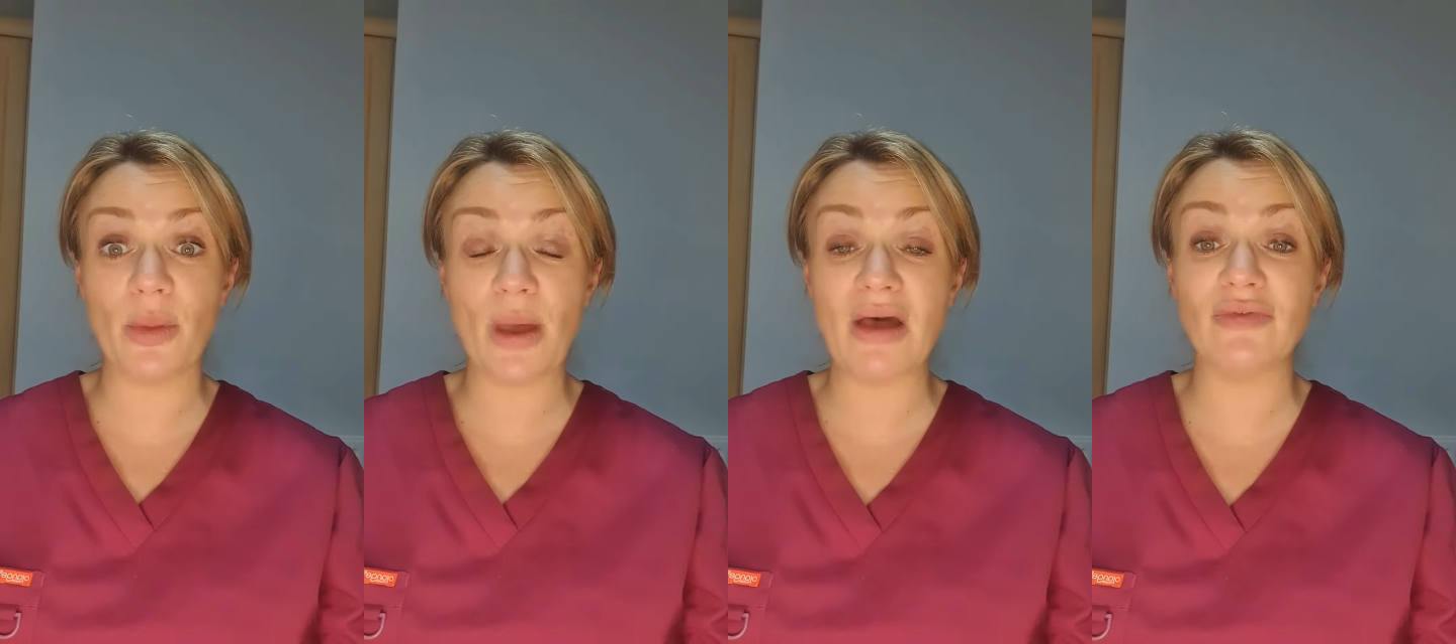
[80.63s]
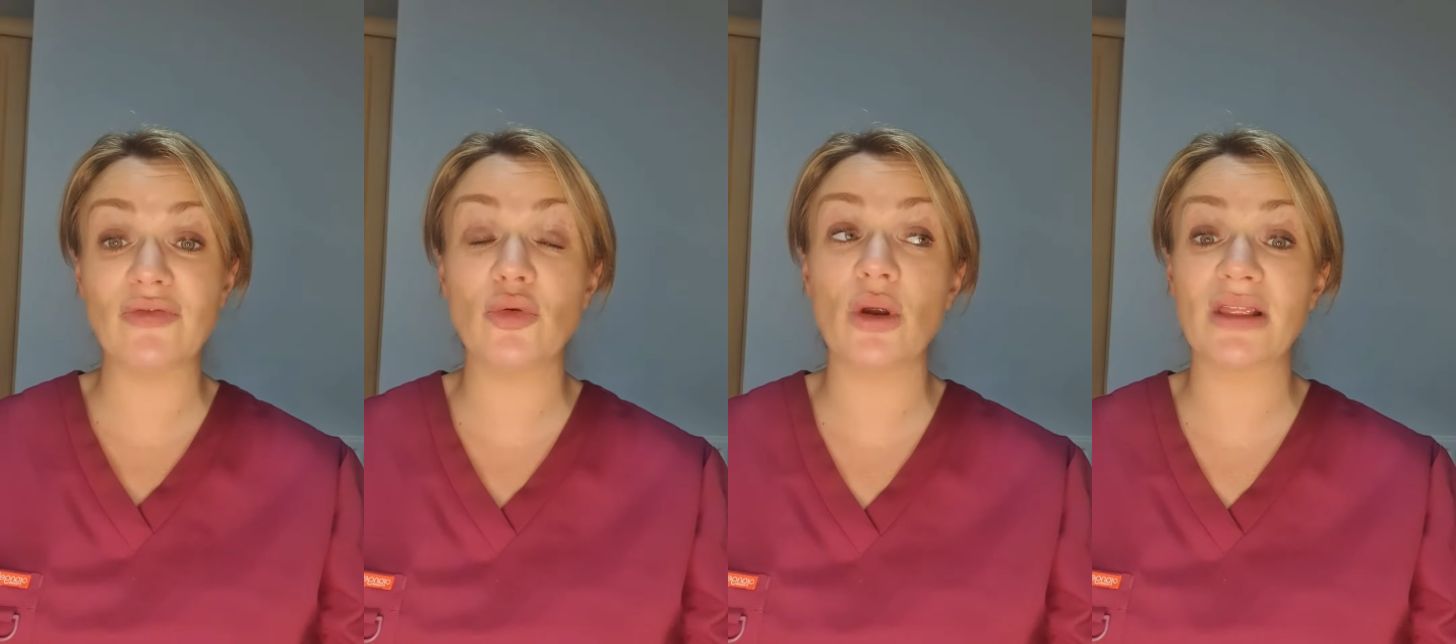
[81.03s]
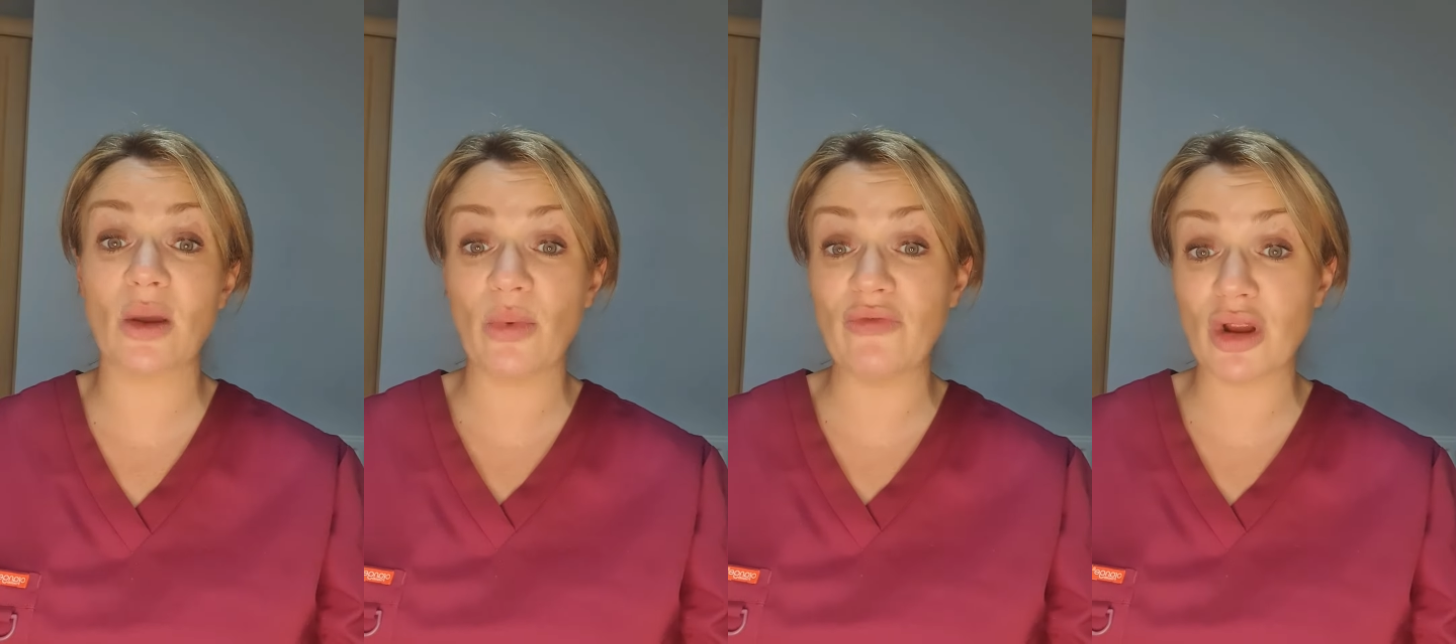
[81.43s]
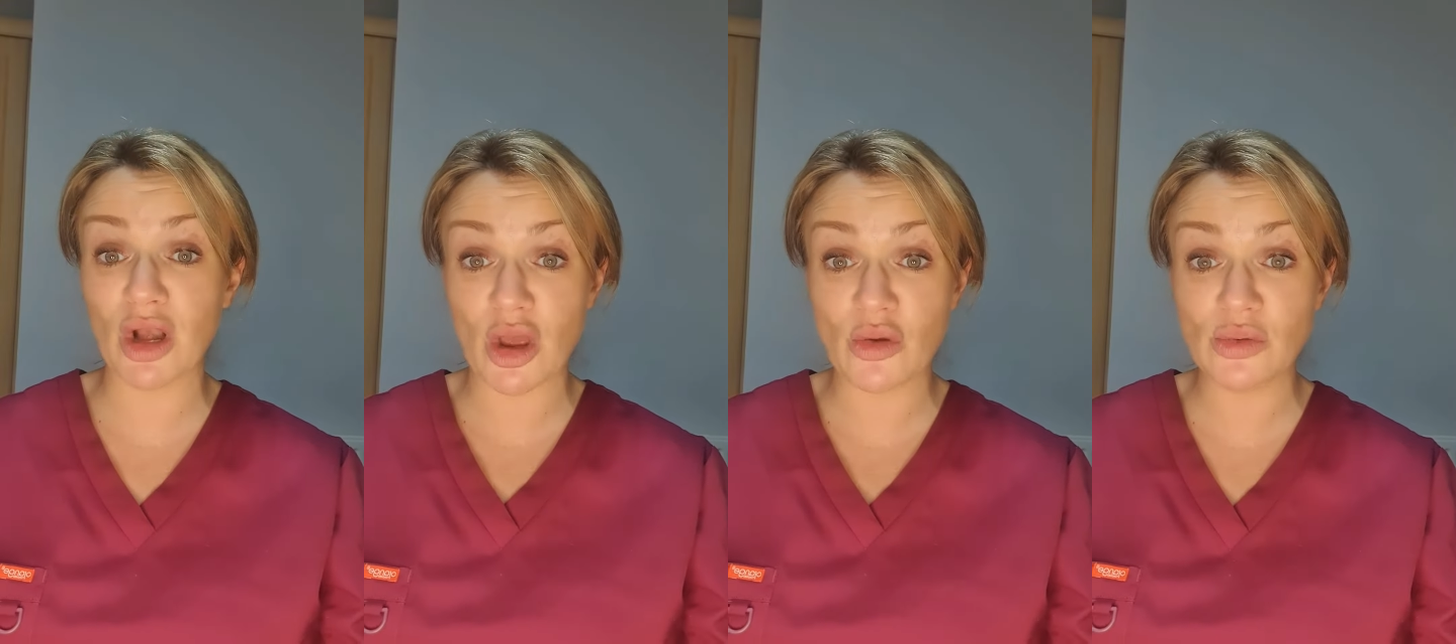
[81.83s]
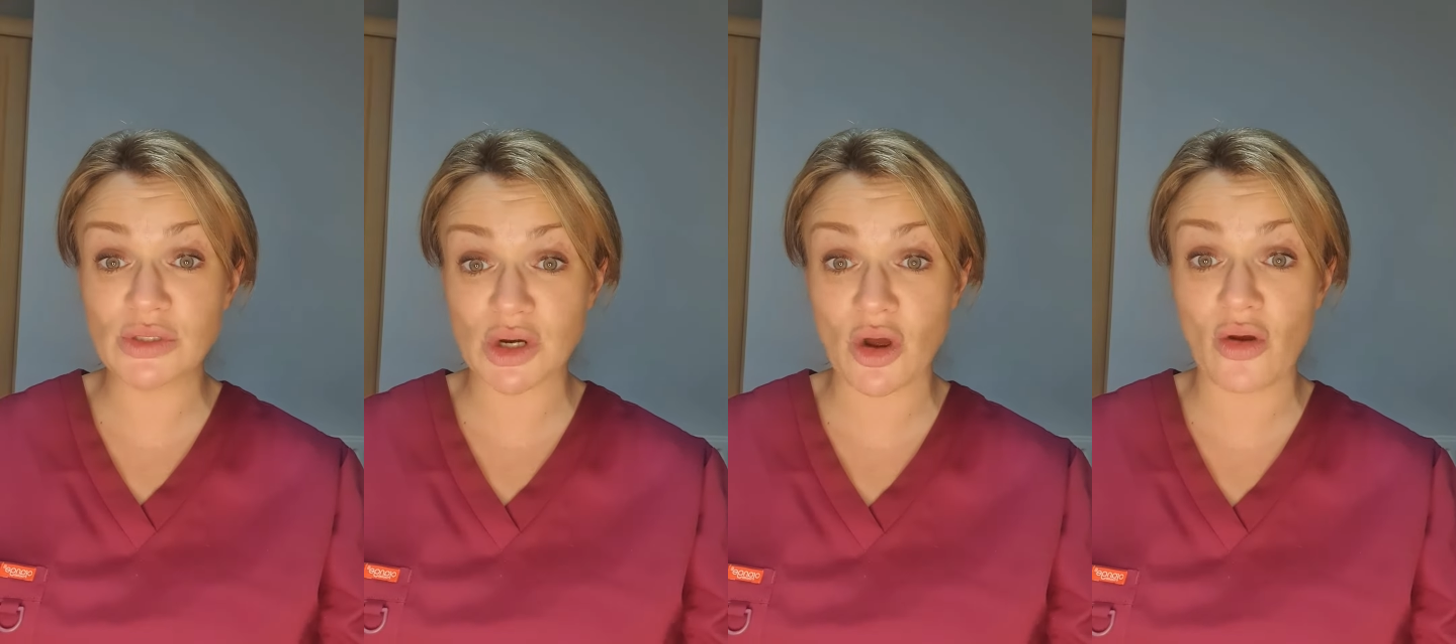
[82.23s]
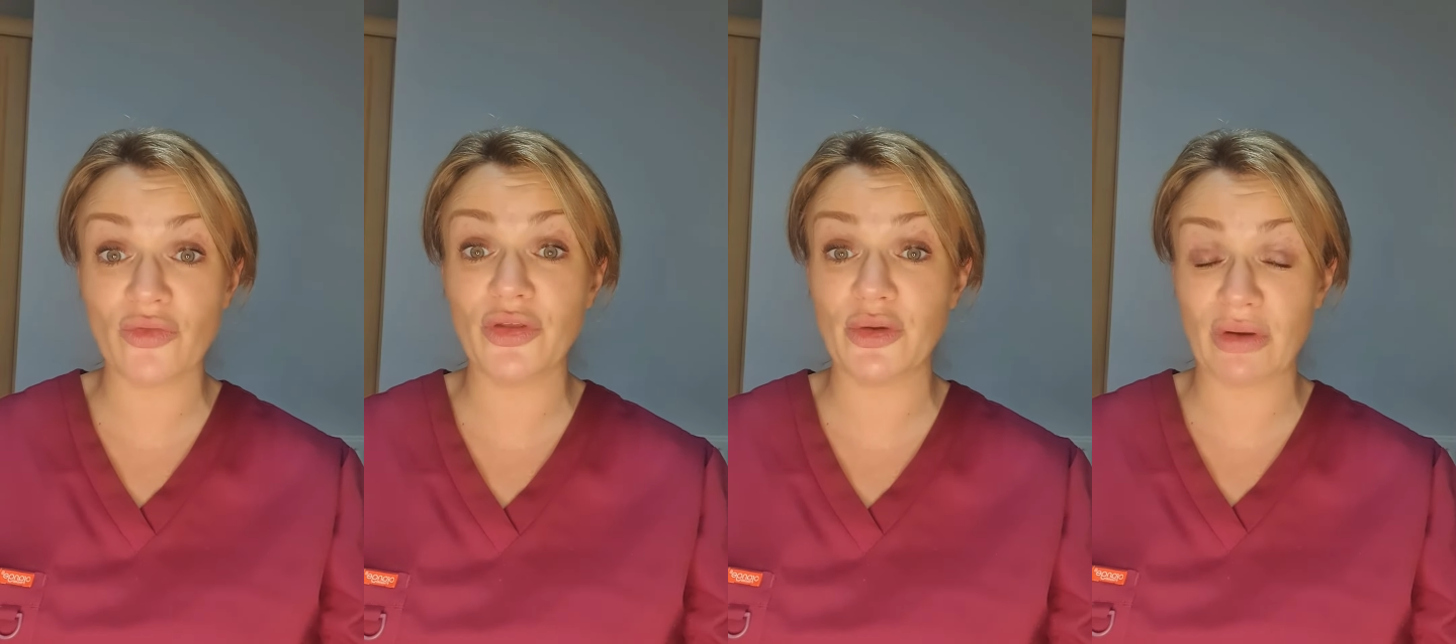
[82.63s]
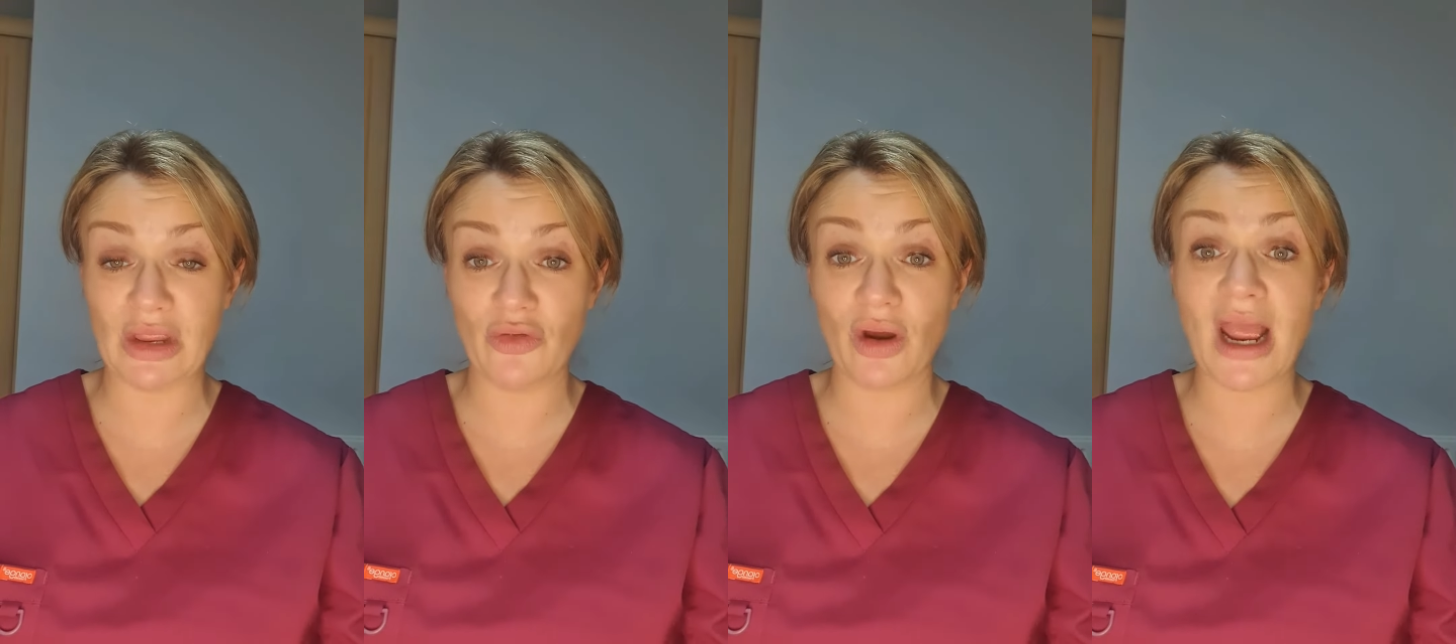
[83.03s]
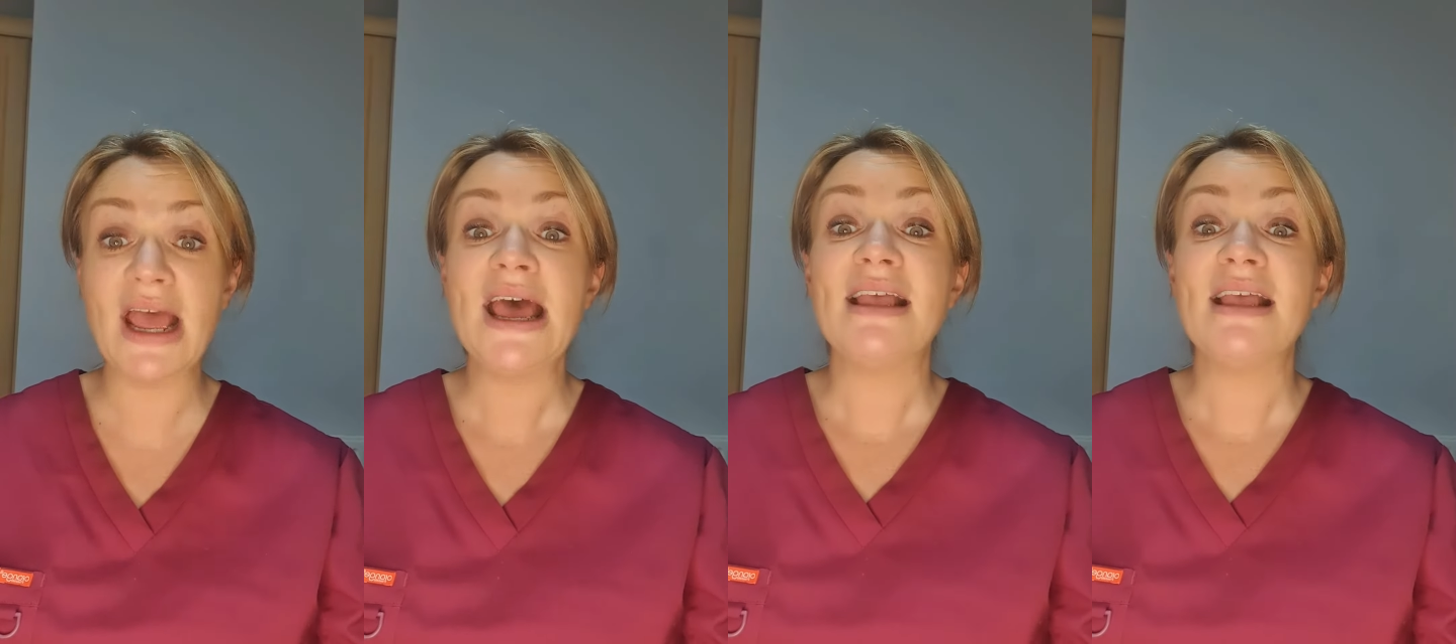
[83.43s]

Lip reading: the pelvic floor that we've closed off the urethra,